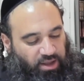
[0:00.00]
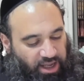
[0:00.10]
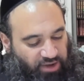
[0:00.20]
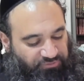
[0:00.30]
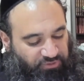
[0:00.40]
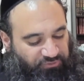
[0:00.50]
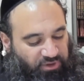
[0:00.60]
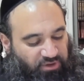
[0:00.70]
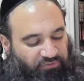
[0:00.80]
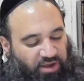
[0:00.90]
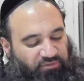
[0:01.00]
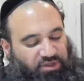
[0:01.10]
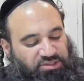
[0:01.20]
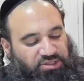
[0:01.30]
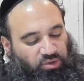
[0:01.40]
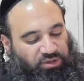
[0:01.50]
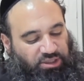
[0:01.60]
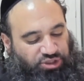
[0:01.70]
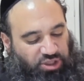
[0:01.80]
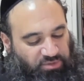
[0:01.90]
If the fear of heaven is the only
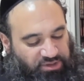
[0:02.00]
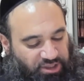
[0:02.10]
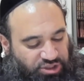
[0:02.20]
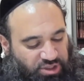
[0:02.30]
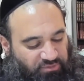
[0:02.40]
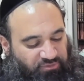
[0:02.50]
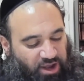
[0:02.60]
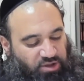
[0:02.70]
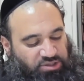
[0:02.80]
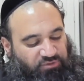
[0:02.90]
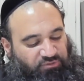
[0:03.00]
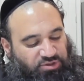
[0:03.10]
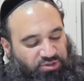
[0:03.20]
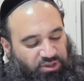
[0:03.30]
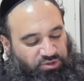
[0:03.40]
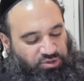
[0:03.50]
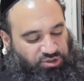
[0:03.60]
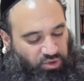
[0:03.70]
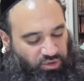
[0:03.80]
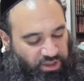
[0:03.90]
achievement that Hashem values sufficiently to
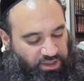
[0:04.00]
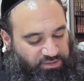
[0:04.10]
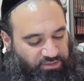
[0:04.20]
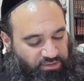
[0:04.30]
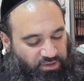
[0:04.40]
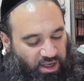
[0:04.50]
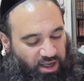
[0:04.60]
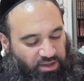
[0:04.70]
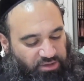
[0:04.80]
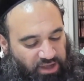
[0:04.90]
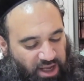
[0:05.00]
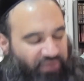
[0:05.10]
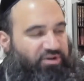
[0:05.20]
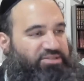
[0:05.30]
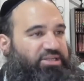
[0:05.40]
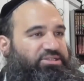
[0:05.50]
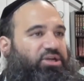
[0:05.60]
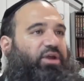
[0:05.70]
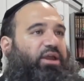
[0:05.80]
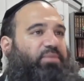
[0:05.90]
store it, then obviously it's a
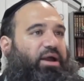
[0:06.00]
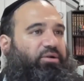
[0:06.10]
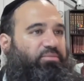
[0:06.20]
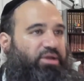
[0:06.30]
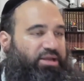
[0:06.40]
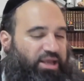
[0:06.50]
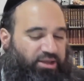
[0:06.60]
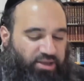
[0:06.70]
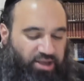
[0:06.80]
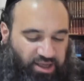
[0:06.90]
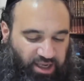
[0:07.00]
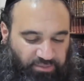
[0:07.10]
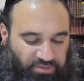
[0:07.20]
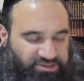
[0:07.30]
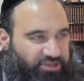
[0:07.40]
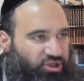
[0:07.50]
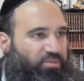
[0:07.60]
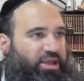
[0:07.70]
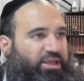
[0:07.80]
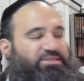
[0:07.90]
great matter, meaning Chachamim say,
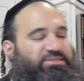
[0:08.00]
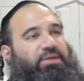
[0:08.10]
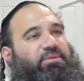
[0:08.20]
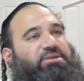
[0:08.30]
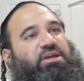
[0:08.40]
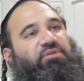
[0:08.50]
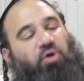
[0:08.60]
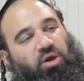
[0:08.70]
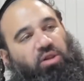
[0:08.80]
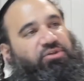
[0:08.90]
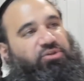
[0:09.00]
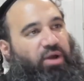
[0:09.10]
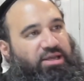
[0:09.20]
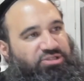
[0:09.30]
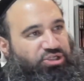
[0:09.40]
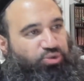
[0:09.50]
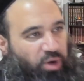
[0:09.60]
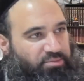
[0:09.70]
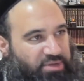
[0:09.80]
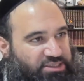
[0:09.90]
don't make it seem as if all of the Torah is just
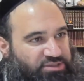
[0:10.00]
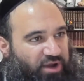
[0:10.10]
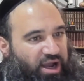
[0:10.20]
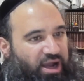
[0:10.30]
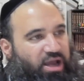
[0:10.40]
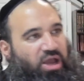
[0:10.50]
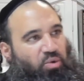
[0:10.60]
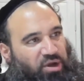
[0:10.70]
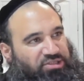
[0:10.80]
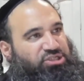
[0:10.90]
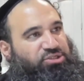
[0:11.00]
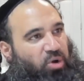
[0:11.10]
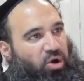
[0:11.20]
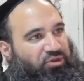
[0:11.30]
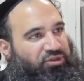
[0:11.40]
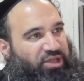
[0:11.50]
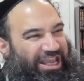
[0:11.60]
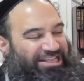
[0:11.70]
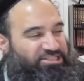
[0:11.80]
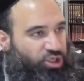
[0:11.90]
one mitzvah, or it's a small thing.
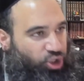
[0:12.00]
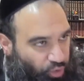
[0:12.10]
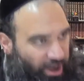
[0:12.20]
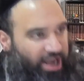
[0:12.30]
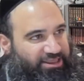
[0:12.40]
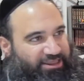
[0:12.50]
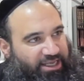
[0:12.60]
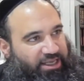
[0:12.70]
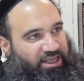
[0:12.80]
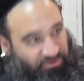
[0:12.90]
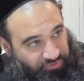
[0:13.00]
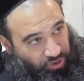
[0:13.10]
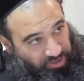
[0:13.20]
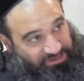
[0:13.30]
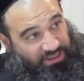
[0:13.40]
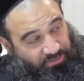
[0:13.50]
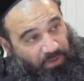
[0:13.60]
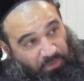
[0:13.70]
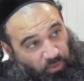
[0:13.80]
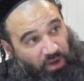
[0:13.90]
It's a great thing. Even though it's summed
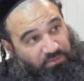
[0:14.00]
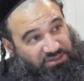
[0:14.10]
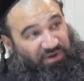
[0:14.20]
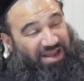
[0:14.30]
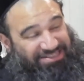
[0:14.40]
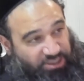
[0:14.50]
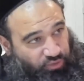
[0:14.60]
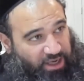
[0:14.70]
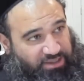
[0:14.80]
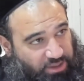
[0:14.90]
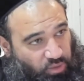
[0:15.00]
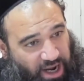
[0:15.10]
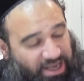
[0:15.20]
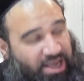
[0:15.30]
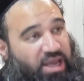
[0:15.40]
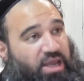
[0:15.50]
up in one mitzvah, it's a great thing. Why?